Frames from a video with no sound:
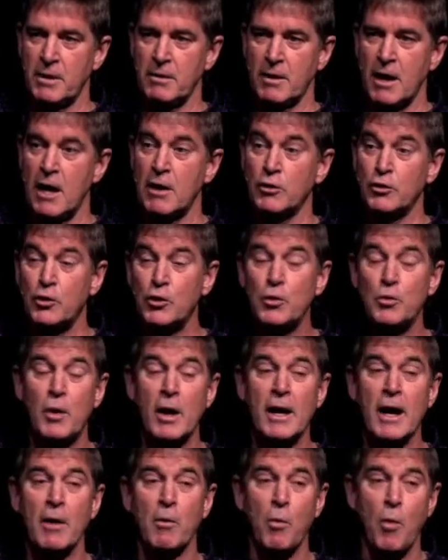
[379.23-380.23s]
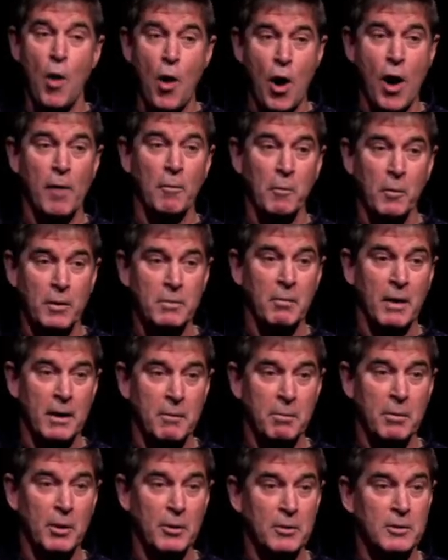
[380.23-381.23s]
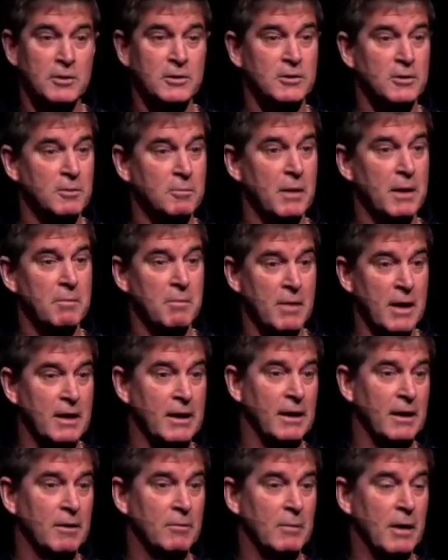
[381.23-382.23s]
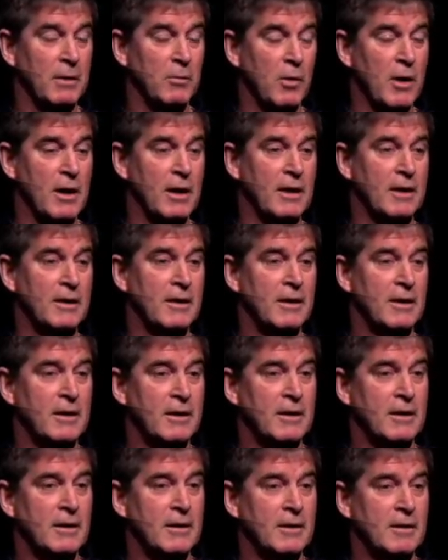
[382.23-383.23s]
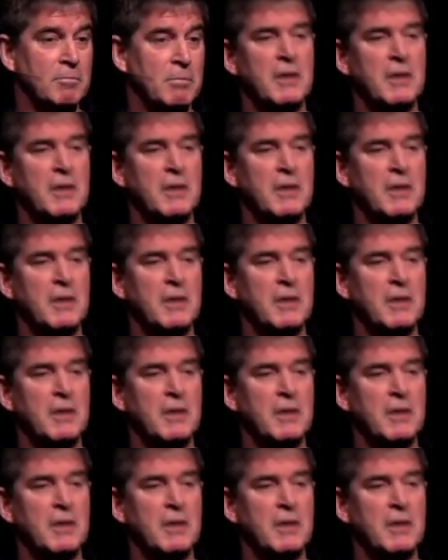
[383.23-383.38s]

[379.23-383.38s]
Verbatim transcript: I'll do what I want with my purse or my money or my wallet, but the